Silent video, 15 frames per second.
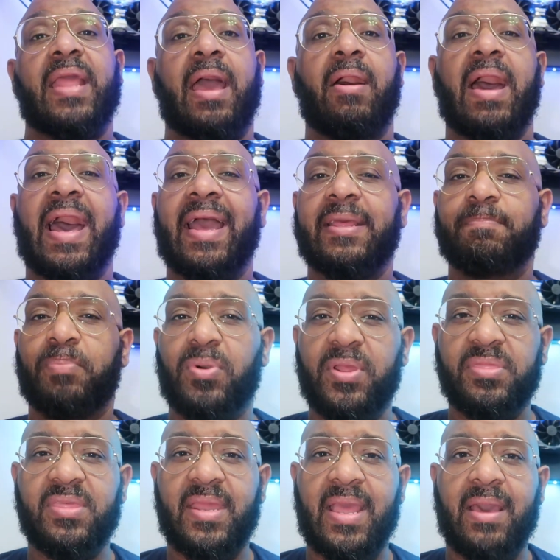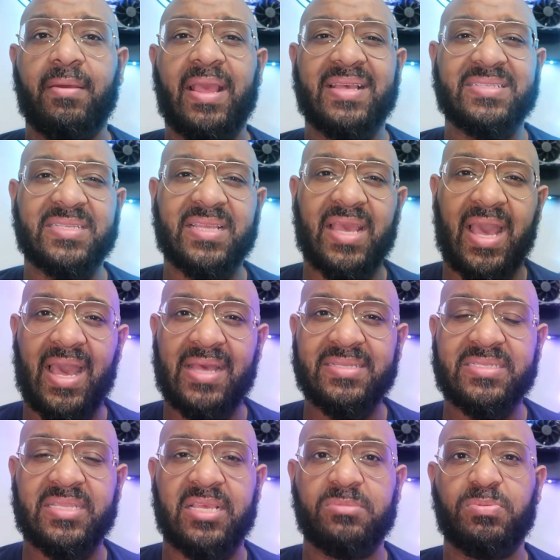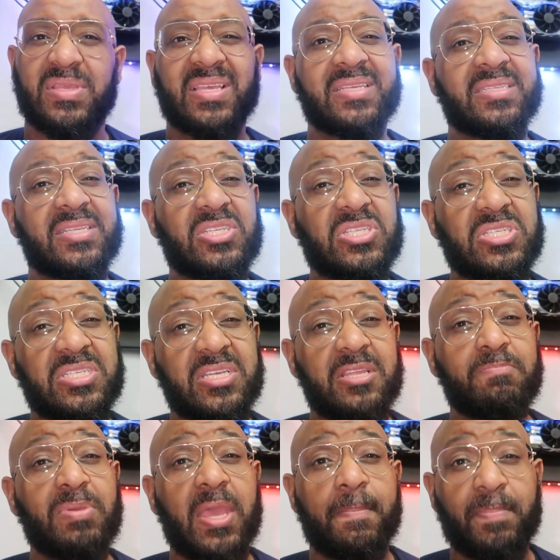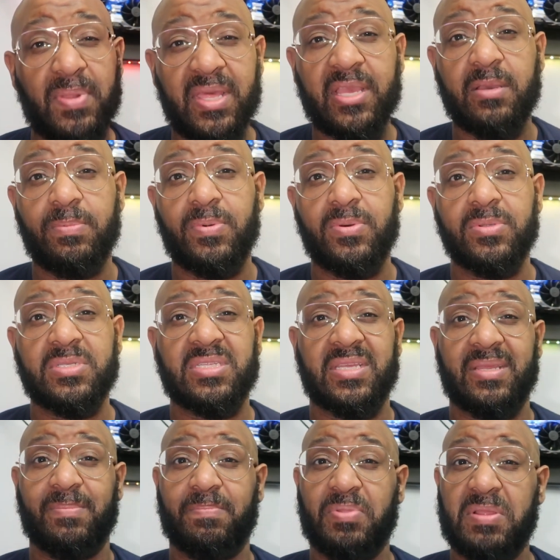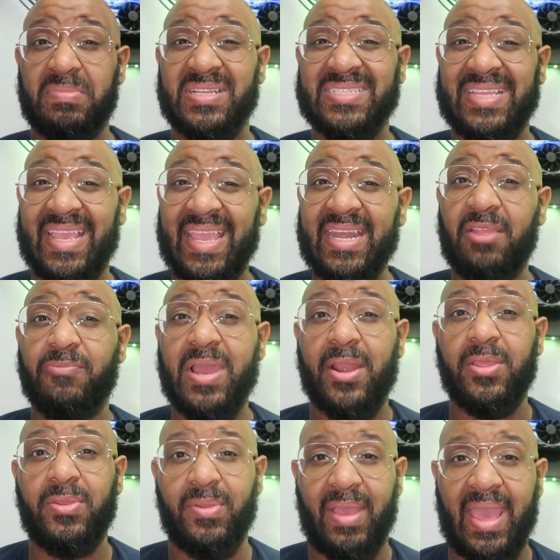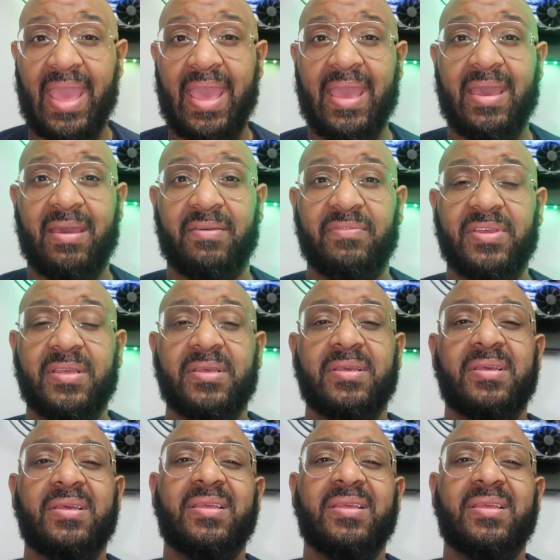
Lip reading: Now, I point that out as concepts because it should be applicable to pretty much any router you have,